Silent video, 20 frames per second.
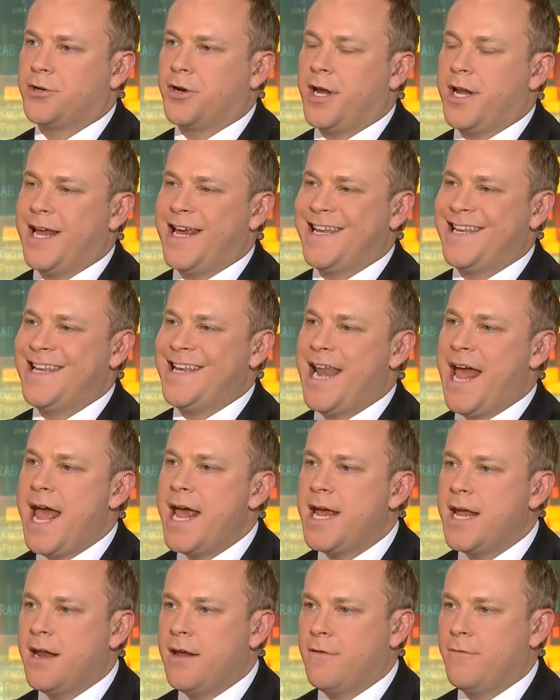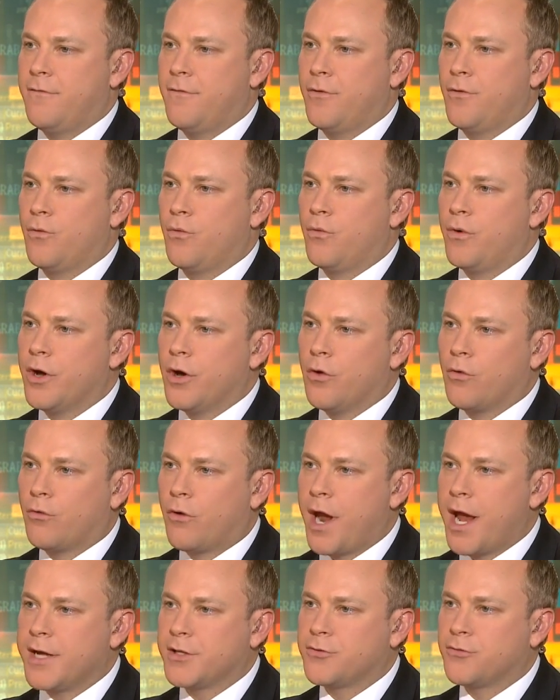you're getting negative real
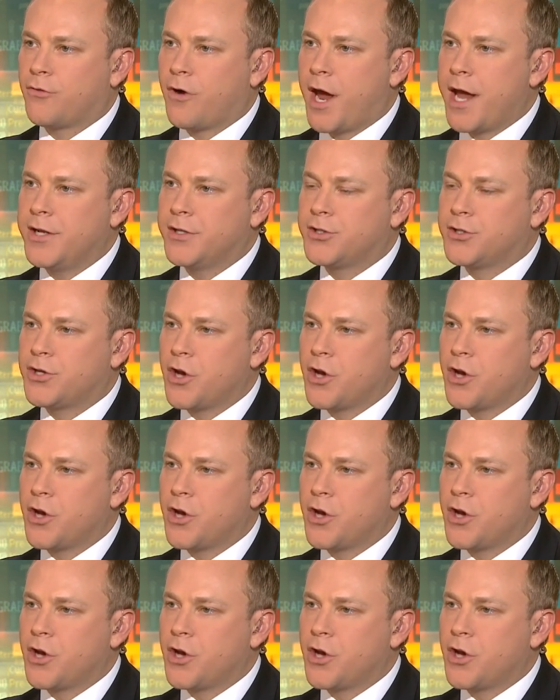rates, right?